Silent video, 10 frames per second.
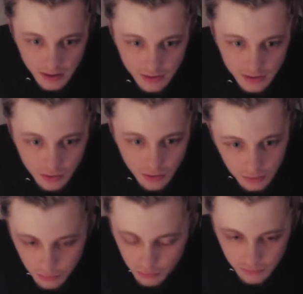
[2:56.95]
So call
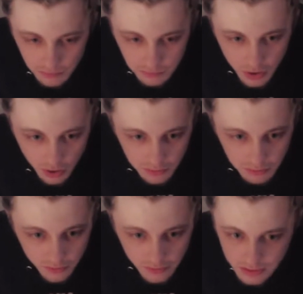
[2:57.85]
the
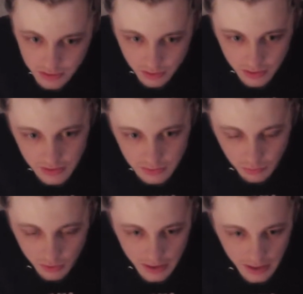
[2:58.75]
moving screens
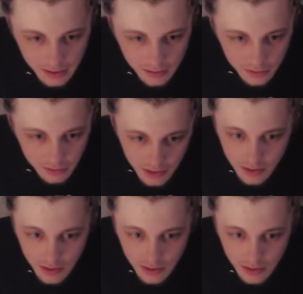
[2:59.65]
more. Got to do it.